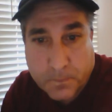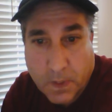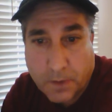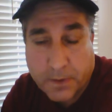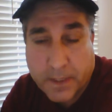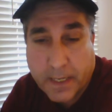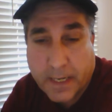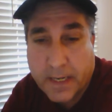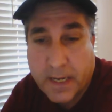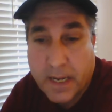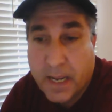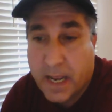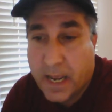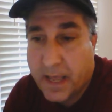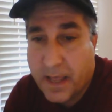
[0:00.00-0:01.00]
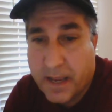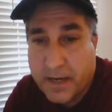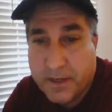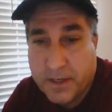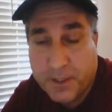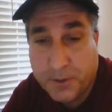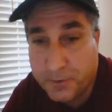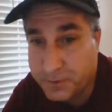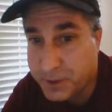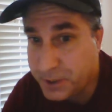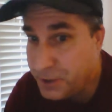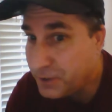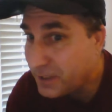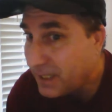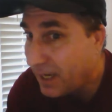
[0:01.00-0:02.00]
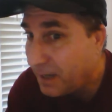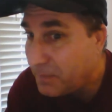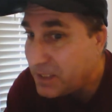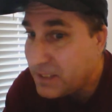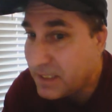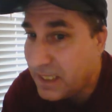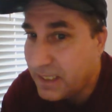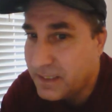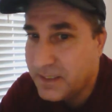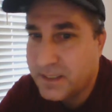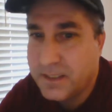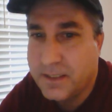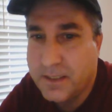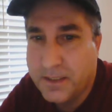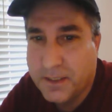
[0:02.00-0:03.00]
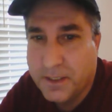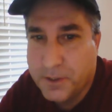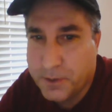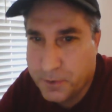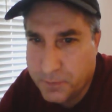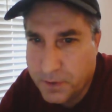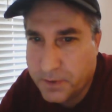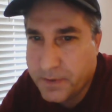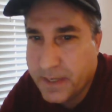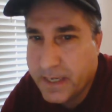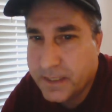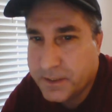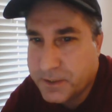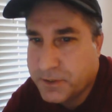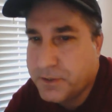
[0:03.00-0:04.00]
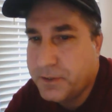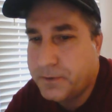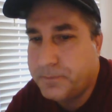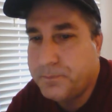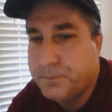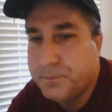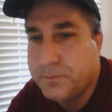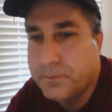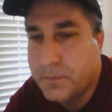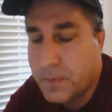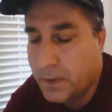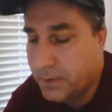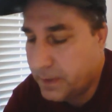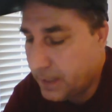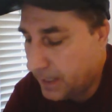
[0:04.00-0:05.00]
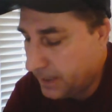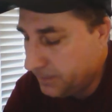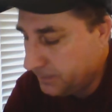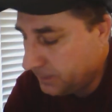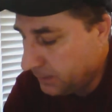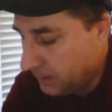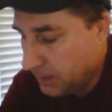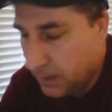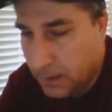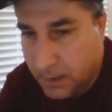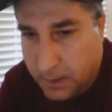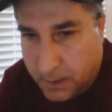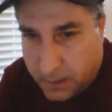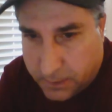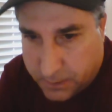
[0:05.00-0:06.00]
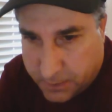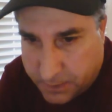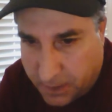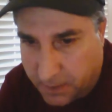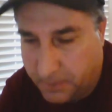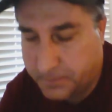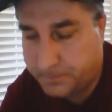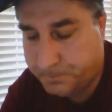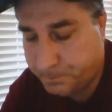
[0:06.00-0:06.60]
Okay? And using your common sense, you know that is true. Okay? So,